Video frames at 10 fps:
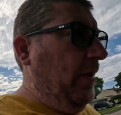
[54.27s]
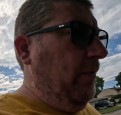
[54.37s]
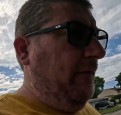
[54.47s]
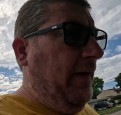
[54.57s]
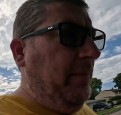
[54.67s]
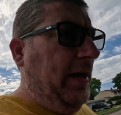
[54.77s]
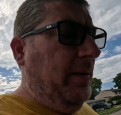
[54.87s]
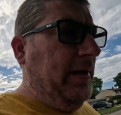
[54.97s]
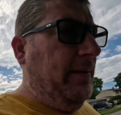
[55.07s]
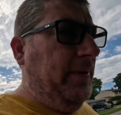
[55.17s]
have family
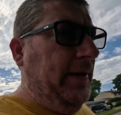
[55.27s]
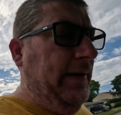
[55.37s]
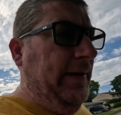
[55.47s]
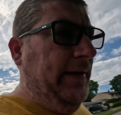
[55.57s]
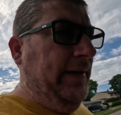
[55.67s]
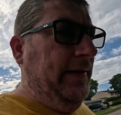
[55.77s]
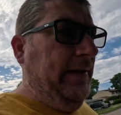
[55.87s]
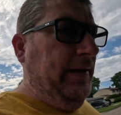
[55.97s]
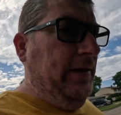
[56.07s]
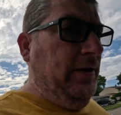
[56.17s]
coming up,
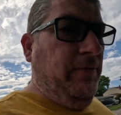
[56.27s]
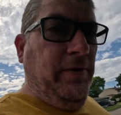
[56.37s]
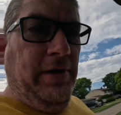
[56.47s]
we're